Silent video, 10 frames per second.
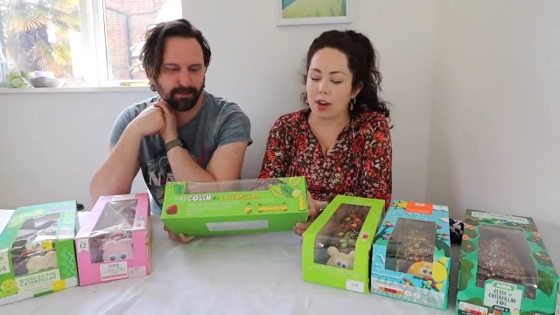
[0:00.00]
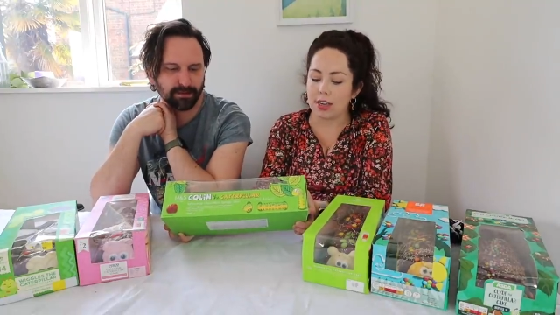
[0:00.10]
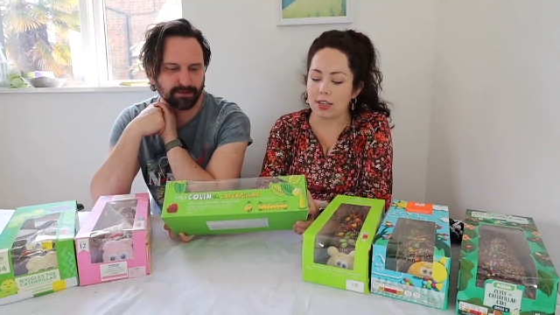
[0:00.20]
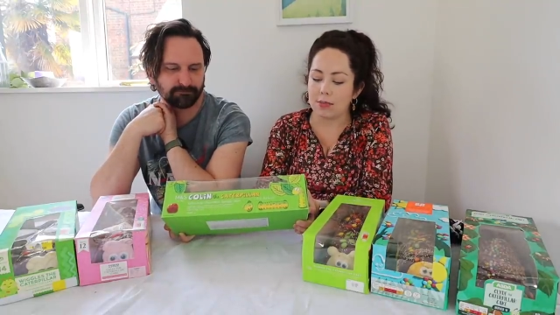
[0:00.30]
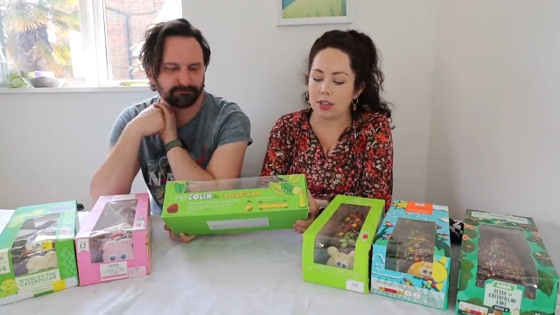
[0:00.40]

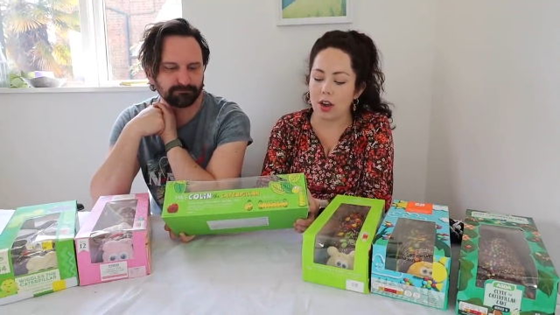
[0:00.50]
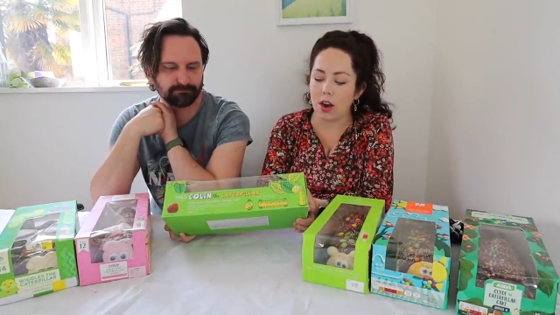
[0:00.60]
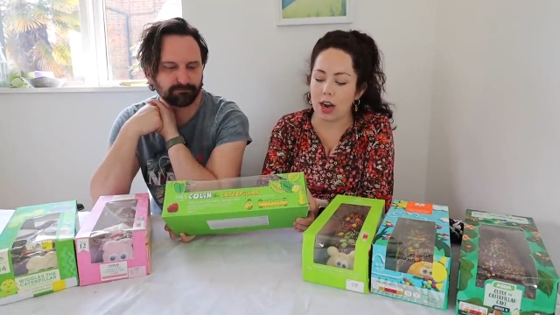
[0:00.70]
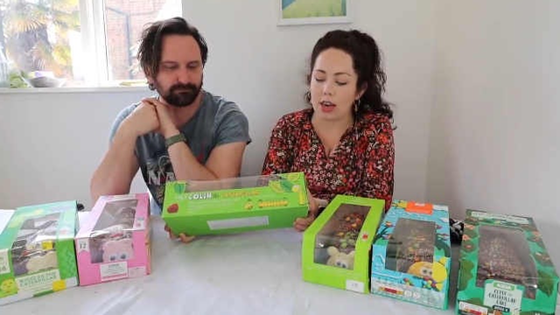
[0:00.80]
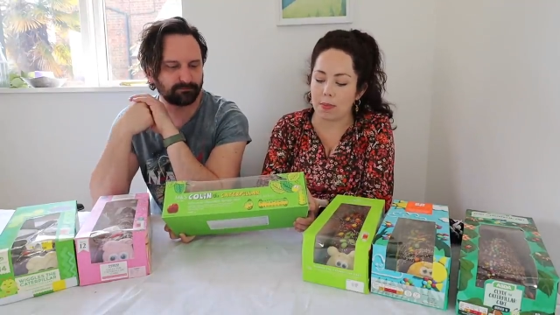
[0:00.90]
Speaker 1: liked him a
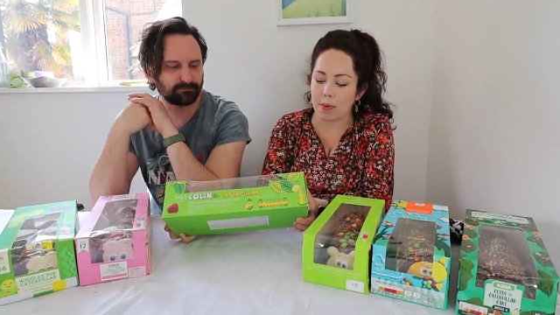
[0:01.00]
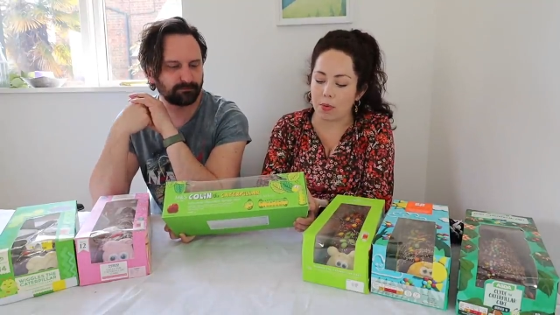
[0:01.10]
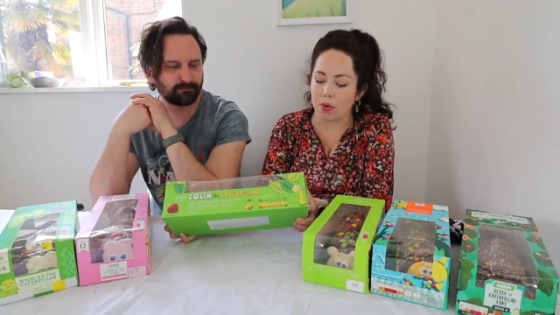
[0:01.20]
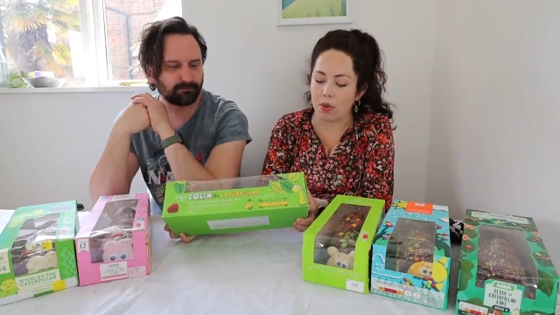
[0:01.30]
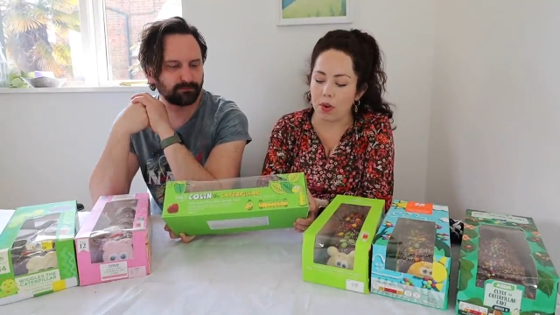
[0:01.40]
tiny bit
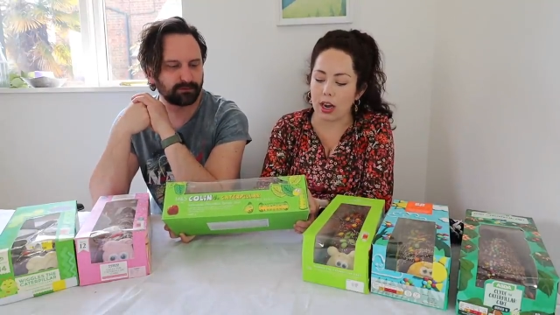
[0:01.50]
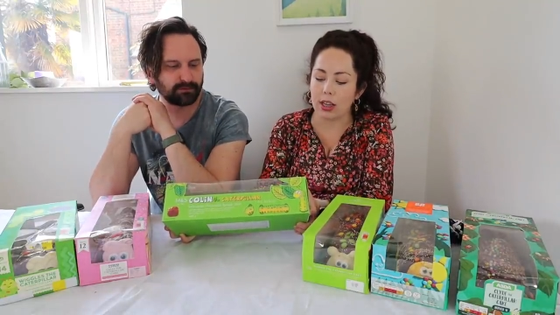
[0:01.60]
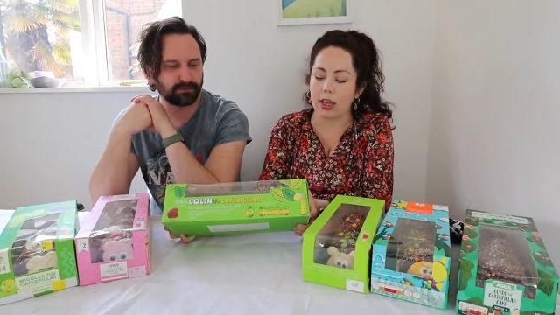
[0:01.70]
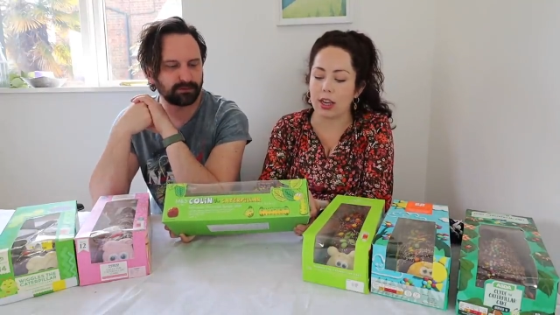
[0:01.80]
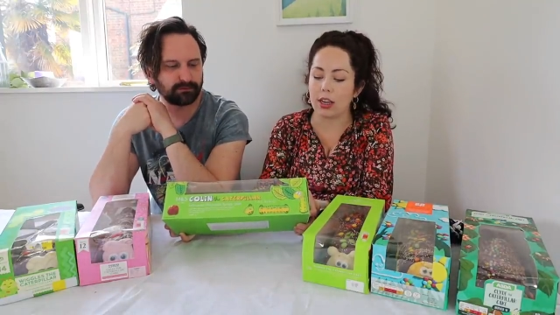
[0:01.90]
more. I
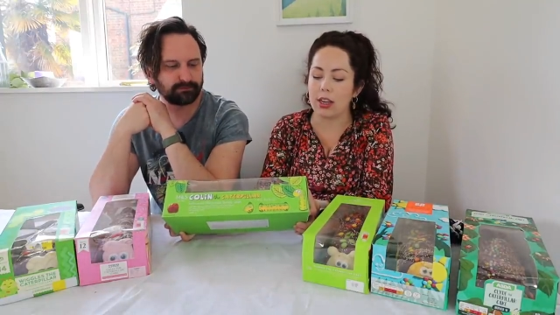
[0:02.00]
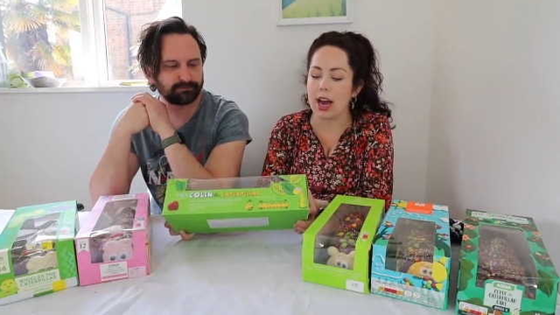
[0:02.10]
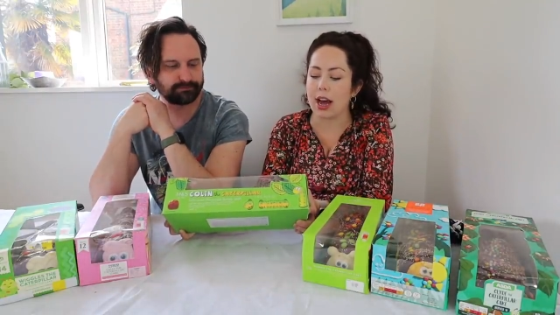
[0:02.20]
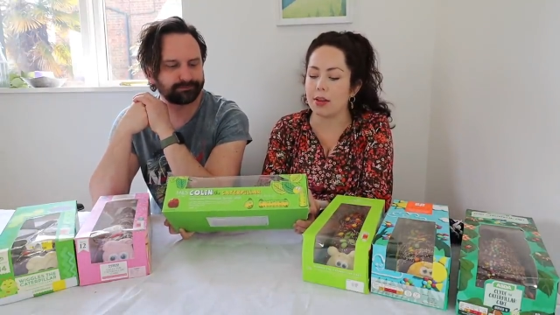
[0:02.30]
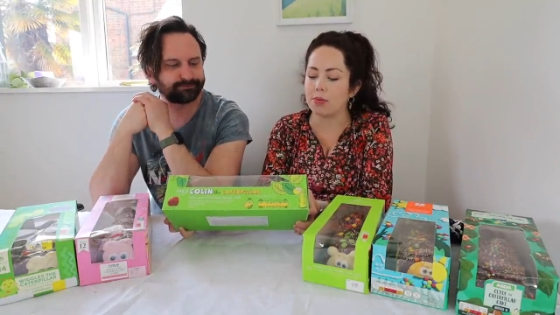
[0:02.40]
think,
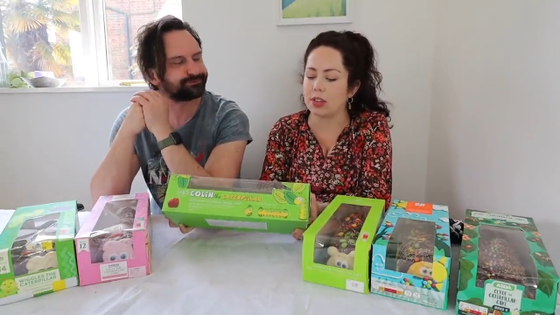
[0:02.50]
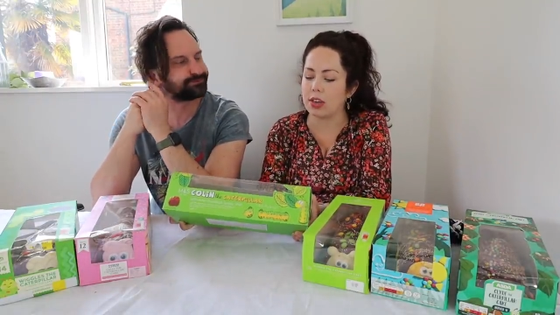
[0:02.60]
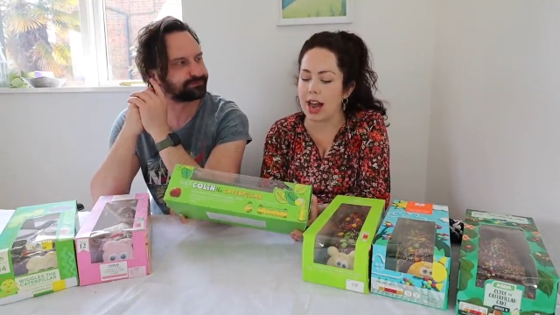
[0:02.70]
yeah, there was an